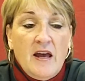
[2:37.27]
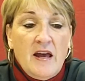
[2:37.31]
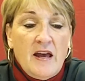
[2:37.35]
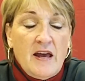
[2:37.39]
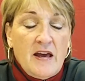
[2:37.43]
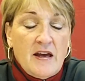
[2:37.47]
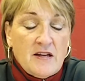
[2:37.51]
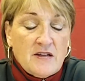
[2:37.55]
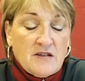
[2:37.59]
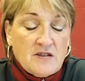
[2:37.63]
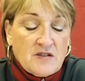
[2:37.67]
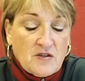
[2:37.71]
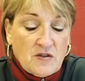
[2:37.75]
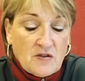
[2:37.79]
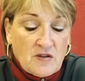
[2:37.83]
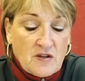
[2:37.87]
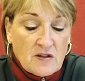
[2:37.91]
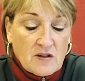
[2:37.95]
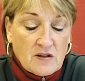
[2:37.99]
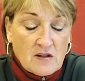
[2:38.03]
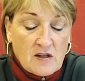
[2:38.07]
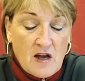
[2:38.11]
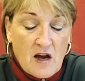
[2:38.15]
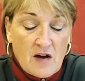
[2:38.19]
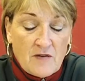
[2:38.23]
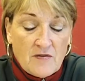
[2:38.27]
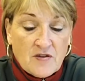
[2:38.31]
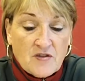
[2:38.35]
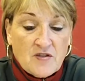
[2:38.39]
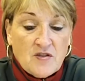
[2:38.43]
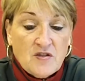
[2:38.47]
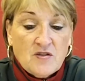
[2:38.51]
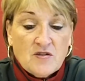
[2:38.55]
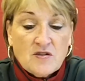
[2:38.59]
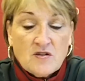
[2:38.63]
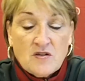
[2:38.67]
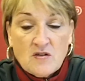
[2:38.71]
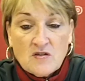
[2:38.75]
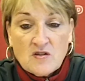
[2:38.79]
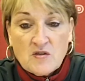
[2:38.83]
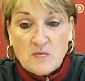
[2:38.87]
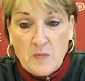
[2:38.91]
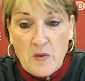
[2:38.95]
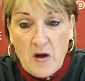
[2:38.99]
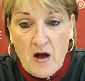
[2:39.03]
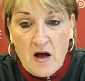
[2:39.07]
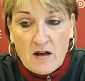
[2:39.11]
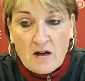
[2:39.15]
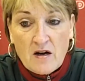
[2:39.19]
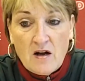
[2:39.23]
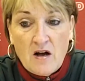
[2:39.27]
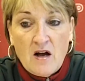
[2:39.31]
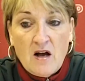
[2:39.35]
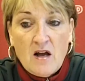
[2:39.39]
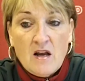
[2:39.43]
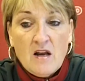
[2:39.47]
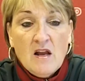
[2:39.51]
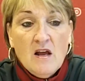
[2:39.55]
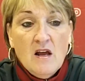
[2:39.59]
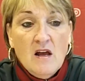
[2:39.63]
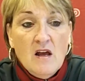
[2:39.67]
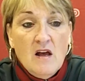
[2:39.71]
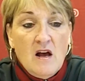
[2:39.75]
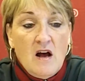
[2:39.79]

and so the coverages are spot on.